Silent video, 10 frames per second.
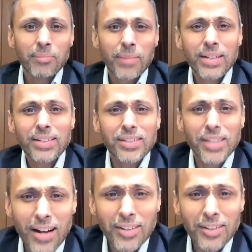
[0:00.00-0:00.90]
But
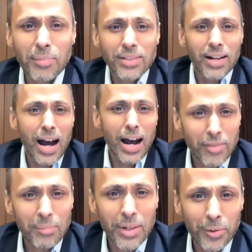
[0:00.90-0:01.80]
Salk's measure, are
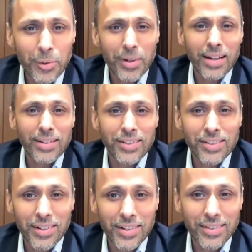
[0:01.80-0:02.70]
we being good
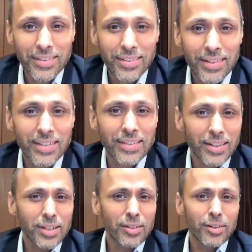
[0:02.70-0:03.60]
ancestors,
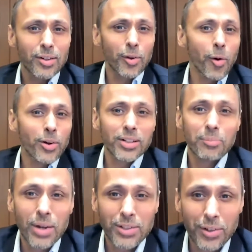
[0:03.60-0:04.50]
is a long-term
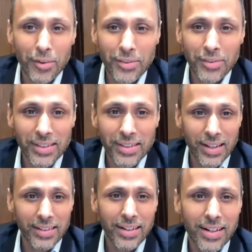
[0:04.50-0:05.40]
measure of
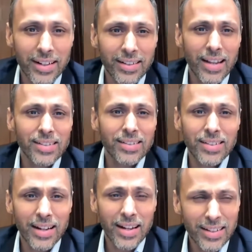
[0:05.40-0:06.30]
success, and it recognizes
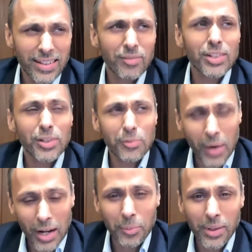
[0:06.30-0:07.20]
that anything which is
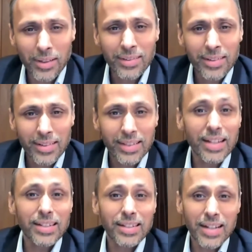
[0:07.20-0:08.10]
valuable
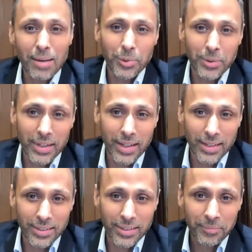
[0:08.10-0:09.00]
takes time to create.